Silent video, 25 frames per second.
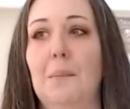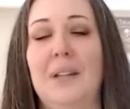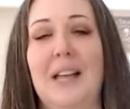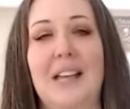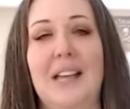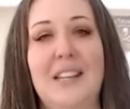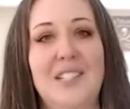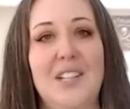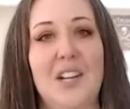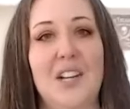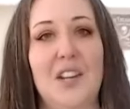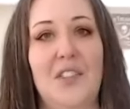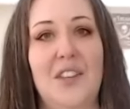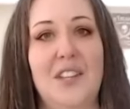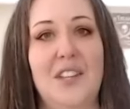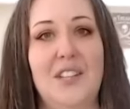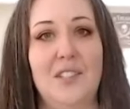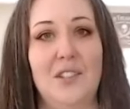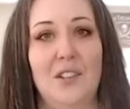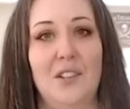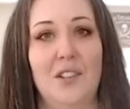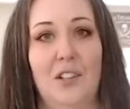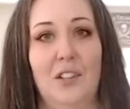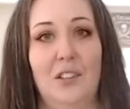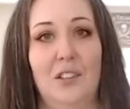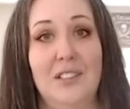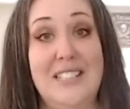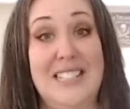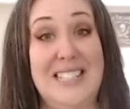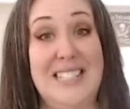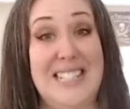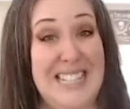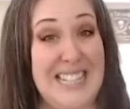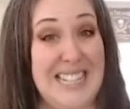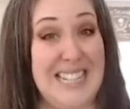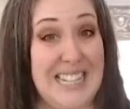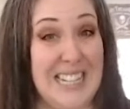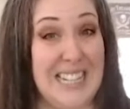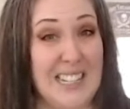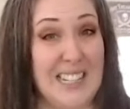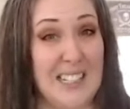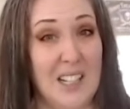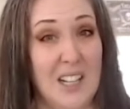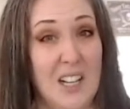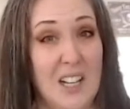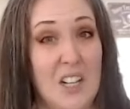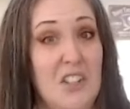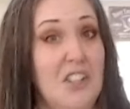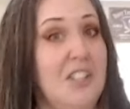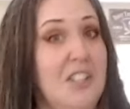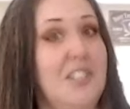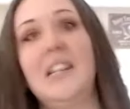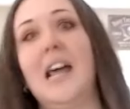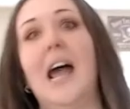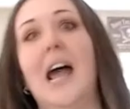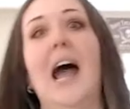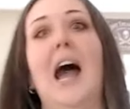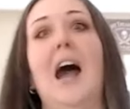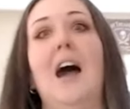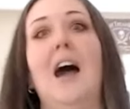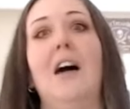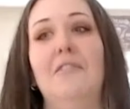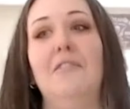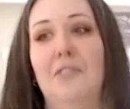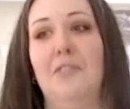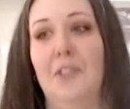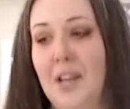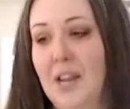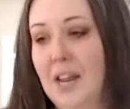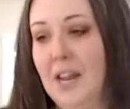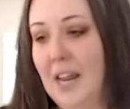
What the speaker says: blessed thistle tea just to have,